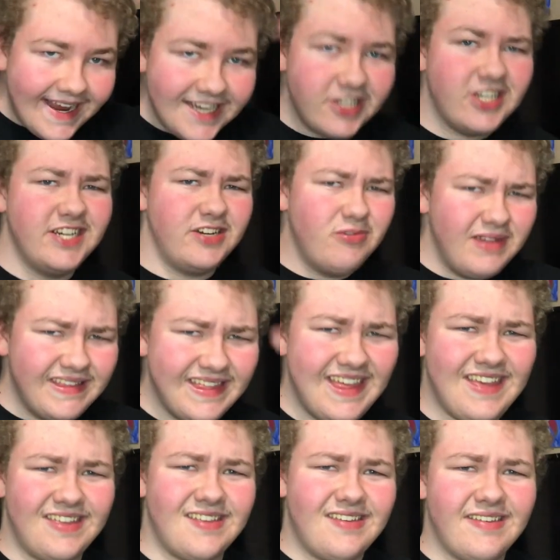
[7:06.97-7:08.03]
is she doing
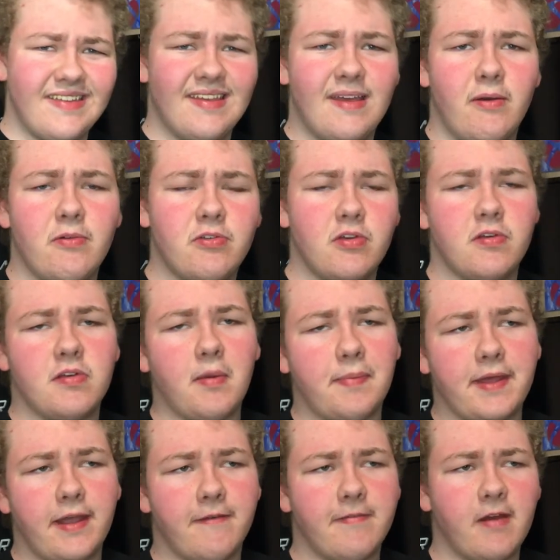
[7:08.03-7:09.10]
this? That was just
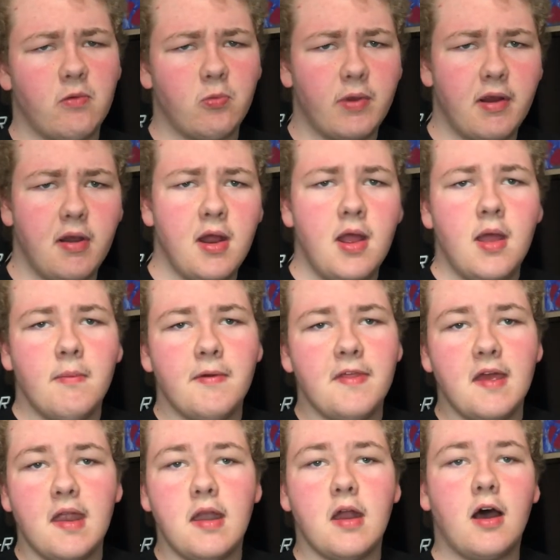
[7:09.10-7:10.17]
something I found weird. But
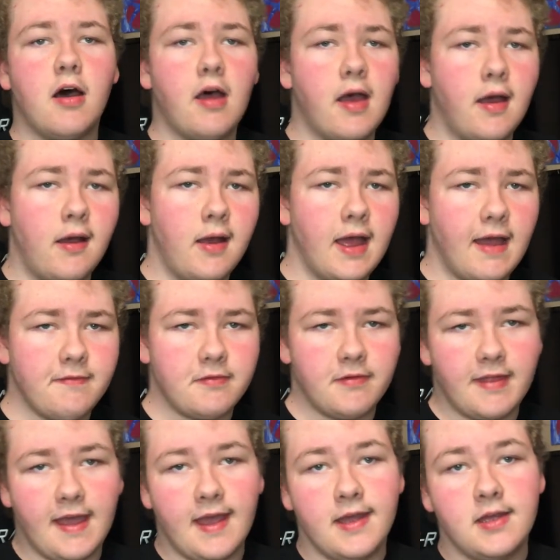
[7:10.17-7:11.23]
then, after
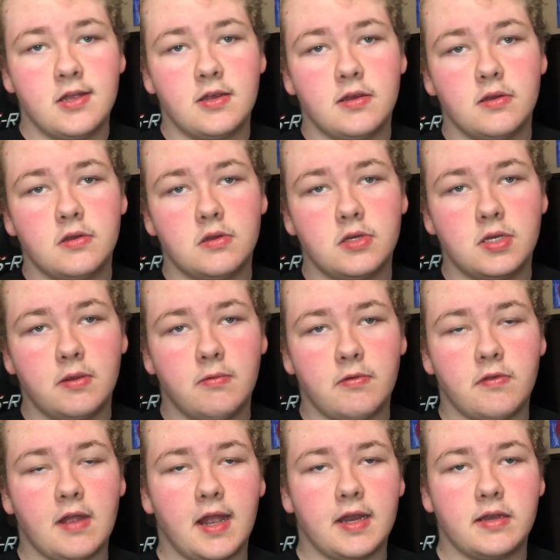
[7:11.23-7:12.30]
that, she was
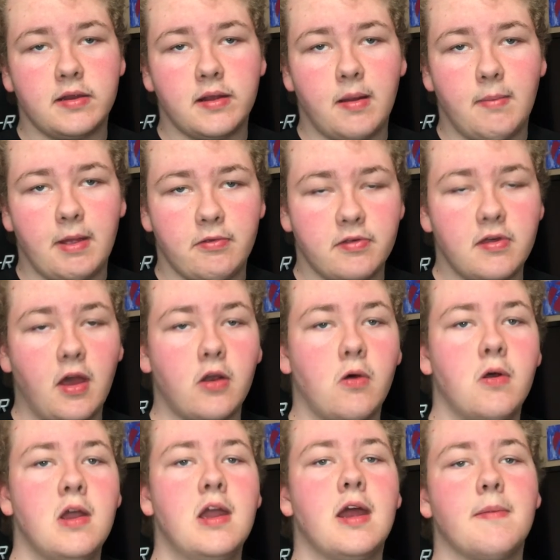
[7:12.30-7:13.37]
talking about
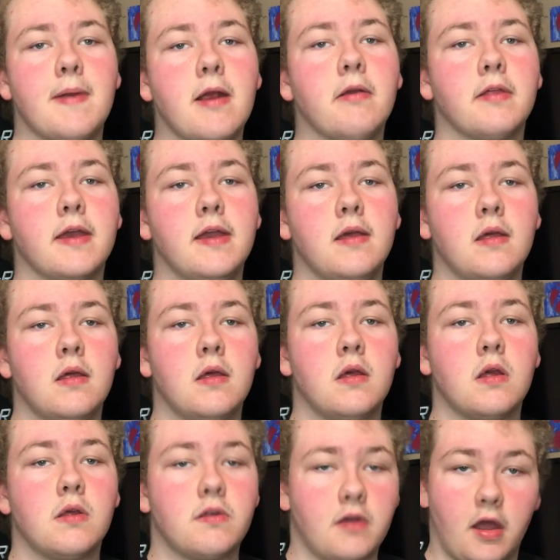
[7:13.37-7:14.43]
Scuttle. Apparently,
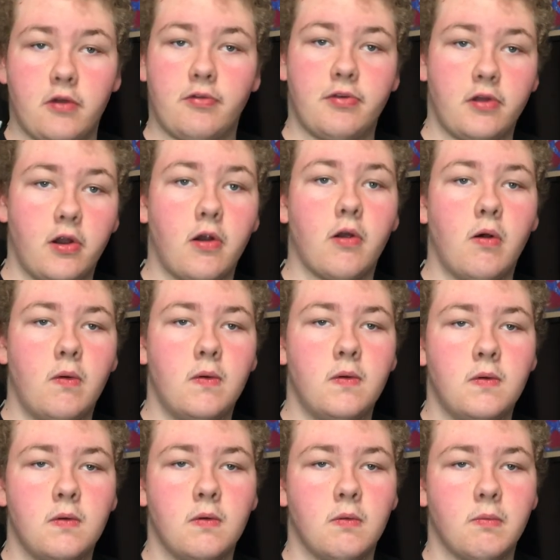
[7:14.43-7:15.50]
Scuttle's a girl,
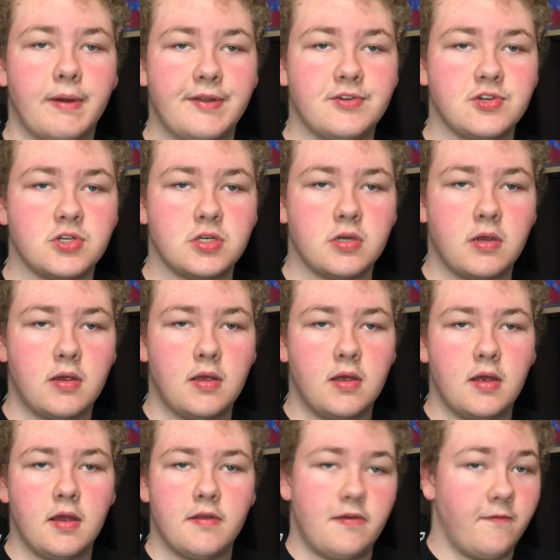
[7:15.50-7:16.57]
which...
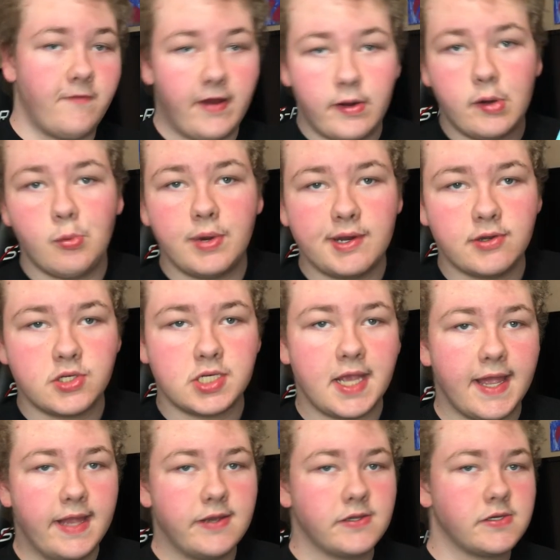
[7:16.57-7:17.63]
it's a very weird
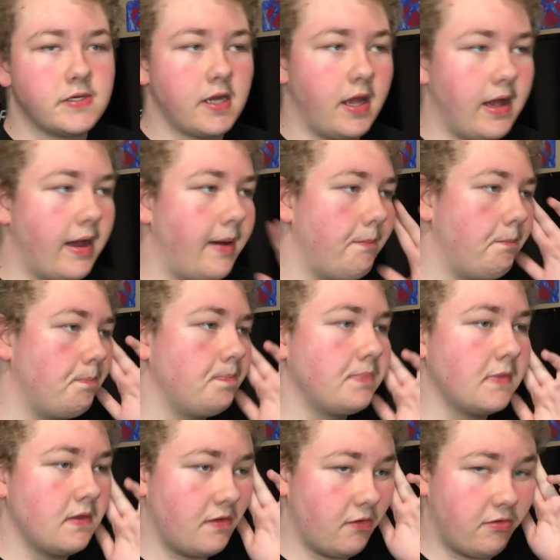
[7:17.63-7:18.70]
change.
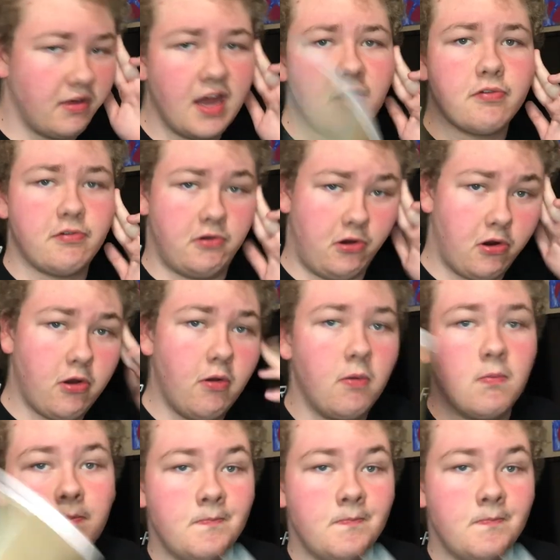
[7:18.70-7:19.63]
So Scuttle's a girl.